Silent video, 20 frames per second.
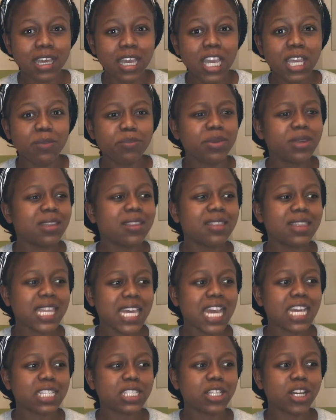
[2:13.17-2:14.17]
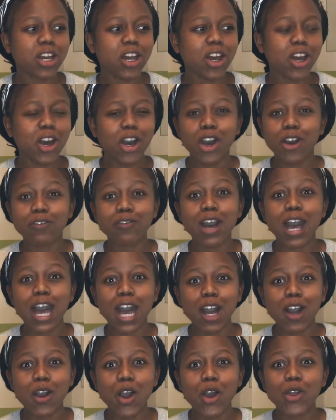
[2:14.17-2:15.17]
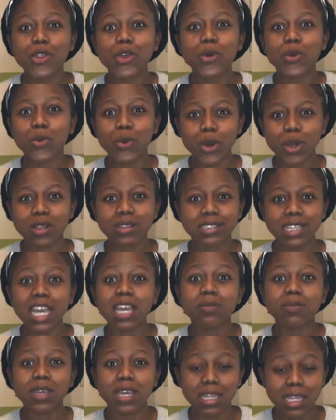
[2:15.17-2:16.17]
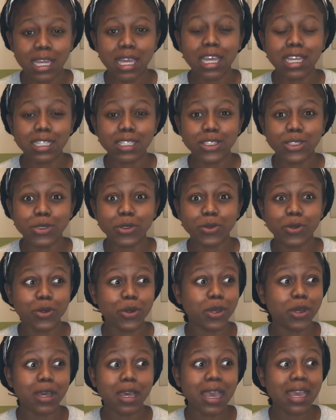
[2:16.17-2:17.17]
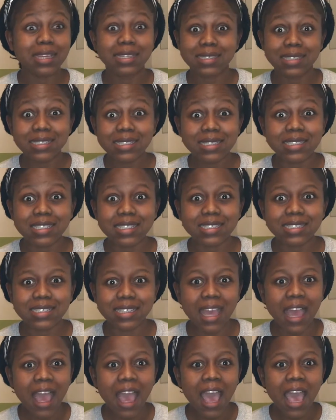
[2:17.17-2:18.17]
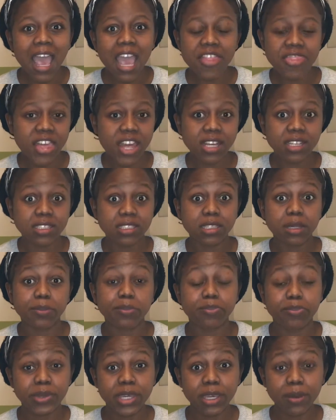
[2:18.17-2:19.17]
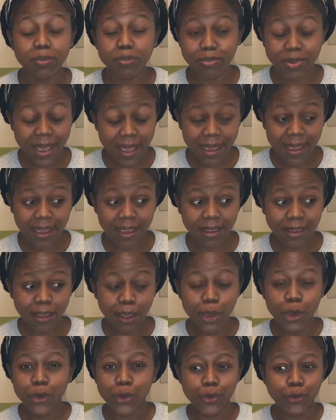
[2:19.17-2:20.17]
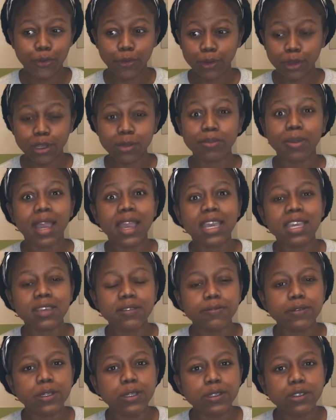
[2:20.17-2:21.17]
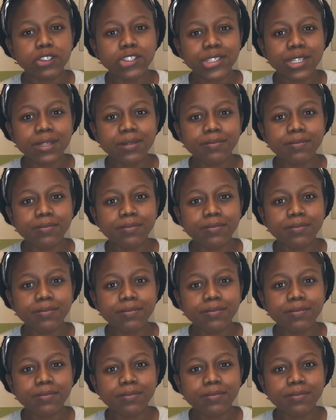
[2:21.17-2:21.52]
being that of how the world came into existence, and that is the Big Bang followed by evolution.